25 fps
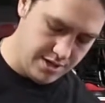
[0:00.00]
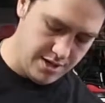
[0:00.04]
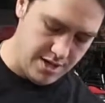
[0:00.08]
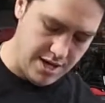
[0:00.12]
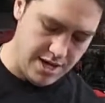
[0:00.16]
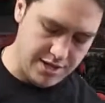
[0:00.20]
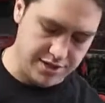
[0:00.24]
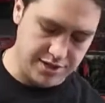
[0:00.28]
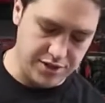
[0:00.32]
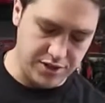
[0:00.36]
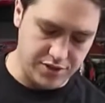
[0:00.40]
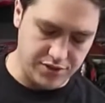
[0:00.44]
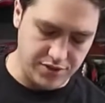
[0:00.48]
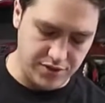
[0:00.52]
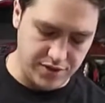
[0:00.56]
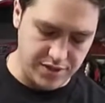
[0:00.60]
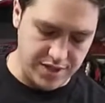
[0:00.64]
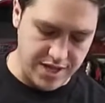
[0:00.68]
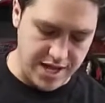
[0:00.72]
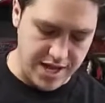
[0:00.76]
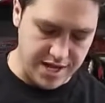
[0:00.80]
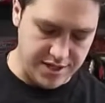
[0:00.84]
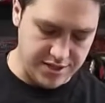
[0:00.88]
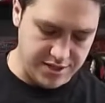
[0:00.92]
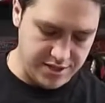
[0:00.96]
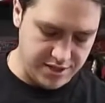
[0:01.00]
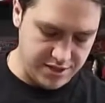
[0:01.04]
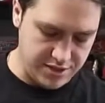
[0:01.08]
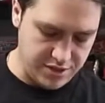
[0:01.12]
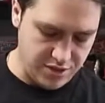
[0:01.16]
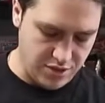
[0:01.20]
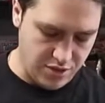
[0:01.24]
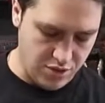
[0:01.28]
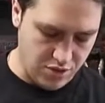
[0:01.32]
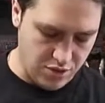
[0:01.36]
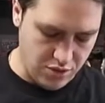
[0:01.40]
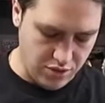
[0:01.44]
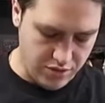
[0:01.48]
I just realized there's
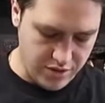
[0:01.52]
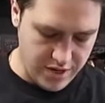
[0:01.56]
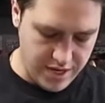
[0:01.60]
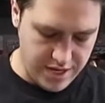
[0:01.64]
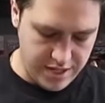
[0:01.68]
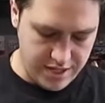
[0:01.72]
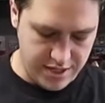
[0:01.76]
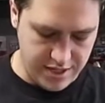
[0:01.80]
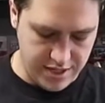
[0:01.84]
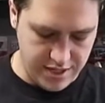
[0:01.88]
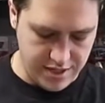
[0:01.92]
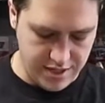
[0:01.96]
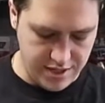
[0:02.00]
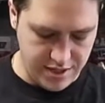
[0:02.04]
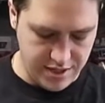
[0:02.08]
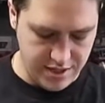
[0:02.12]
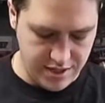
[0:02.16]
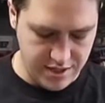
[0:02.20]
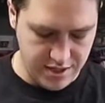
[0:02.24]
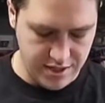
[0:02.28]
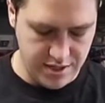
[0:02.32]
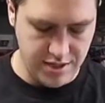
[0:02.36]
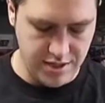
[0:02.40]
a hole right here.